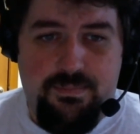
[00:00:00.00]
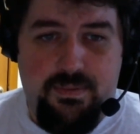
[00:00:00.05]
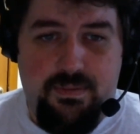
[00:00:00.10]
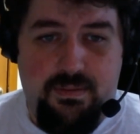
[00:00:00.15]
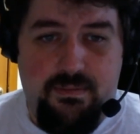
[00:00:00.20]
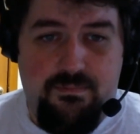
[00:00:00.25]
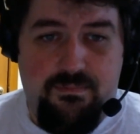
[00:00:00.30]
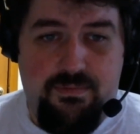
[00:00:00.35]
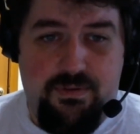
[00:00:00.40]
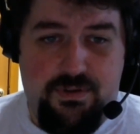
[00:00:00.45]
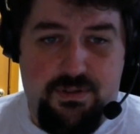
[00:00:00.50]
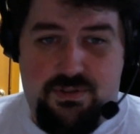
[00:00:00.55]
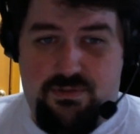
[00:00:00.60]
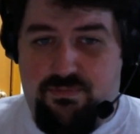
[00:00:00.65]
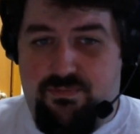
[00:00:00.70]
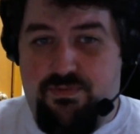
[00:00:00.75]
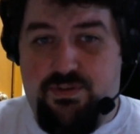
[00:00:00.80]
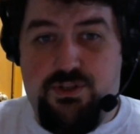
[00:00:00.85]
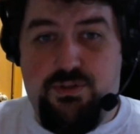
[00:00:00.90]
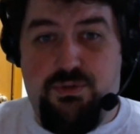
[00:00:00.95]
First,
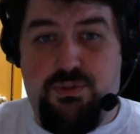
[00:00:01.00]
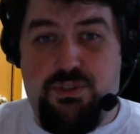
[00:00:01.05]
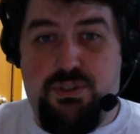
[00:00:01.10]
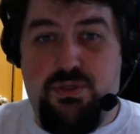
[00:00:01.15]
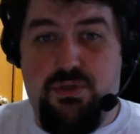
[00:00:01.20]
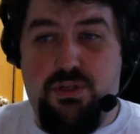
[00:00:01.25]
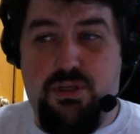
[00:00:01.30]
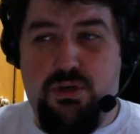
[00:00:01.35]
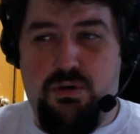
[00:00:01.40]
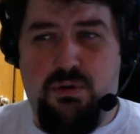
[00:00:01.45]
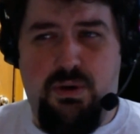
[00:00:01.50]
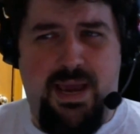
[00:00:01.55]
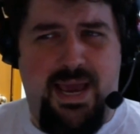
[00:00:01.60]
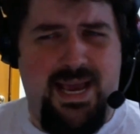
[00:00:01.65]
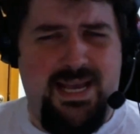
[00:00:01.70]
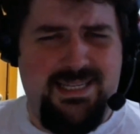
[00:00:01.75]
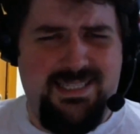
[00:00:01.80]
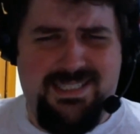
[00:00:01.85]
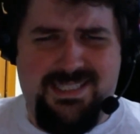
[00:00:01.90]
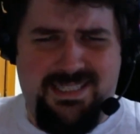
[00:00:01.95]
Visual Studio
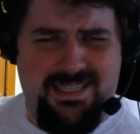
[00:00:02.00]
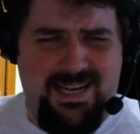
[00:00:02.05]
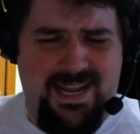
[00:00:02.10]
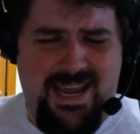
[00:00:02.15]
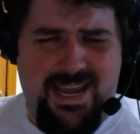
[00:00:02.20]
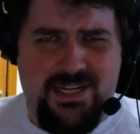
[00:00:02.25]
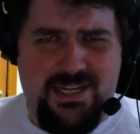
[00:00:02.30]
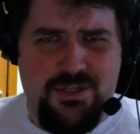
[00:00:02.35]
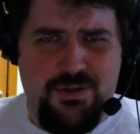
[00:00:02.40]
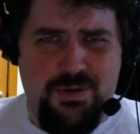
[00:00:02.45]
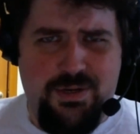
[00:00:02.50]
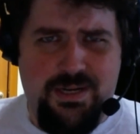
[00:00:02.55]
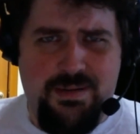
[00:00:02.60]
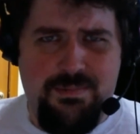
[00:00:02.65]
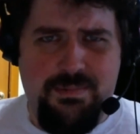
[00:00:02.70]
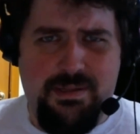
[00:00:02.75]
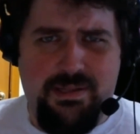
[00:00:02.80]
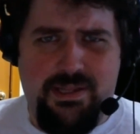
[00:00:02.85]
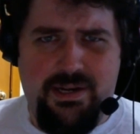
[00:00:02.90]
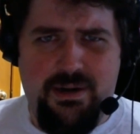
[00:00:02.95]
has an Android
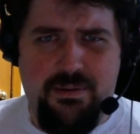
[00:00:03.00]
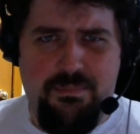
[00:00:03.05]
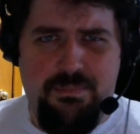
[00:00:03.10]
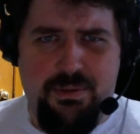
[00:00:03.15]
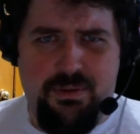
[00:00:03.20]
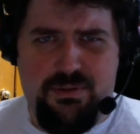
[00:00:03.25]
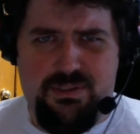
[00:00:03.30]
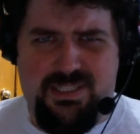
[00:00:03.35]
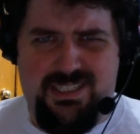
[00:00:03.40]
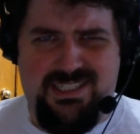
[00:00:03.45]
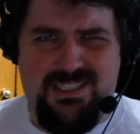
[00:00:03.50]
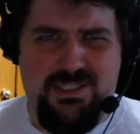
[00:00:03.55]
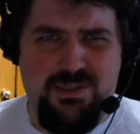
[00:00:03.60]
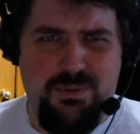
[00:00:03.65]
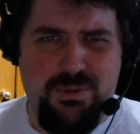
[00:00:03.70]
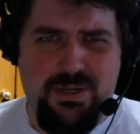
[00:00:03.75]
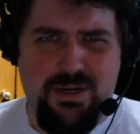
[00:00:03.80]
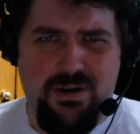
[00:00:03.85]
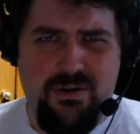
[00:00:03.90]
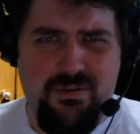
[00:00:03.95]
emulator built into
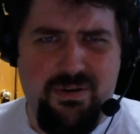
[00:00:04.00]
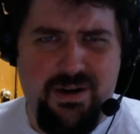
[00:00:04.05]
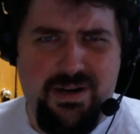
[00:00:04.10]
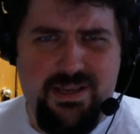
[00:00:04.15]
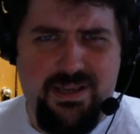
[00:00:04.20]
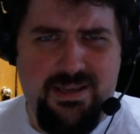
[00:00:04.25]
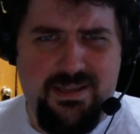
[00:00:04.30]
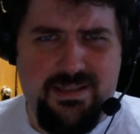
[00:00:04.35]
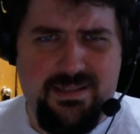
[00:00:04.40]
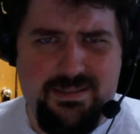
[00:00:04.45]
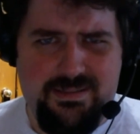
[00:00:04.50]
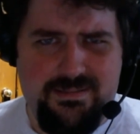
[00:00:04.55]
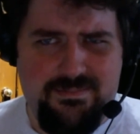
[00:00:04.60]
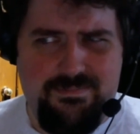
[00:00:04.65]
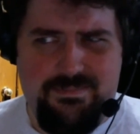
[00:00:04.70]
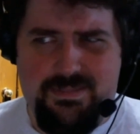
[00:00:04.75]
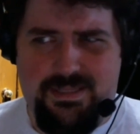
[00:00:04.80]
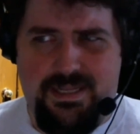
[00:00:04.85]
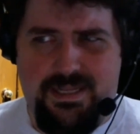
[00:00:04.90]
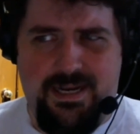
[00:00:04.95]
it already,
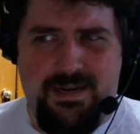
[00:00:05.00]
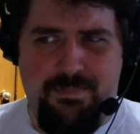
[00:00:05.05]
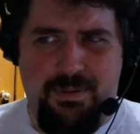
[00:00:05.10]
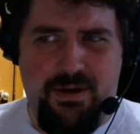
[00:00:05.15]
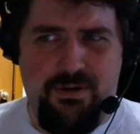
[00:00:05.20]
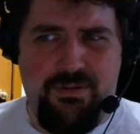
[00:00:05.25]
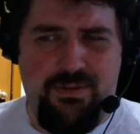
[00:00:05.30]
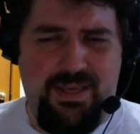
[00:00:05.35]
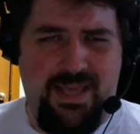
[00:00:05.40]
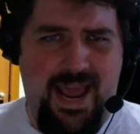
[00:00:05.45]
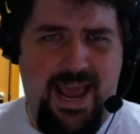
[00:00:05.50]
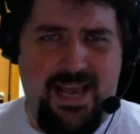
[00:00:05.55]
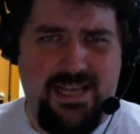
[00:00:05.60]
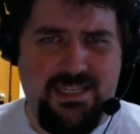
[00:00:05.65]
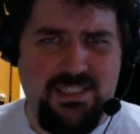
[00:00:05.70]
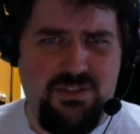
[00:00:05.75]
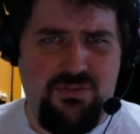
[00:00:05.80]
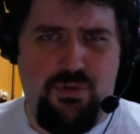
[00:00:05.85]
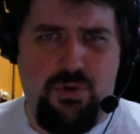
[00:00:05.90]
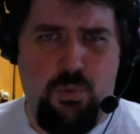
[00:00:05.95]
and it apparently
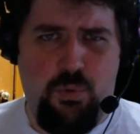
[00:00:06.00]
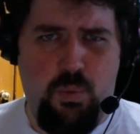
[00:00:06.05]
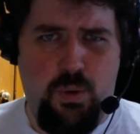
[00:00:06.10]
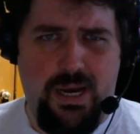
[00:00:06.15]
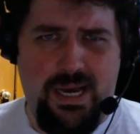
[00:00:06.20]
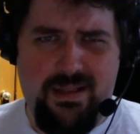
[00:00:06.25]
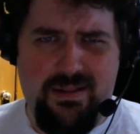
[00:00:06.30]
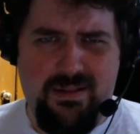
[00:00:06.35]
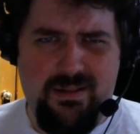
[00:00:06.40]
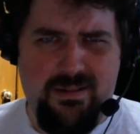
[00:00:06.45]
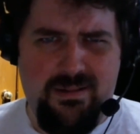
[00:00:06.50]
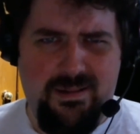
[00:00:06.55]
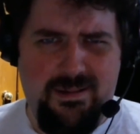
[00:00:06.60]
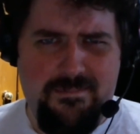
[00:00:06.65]
has for a while.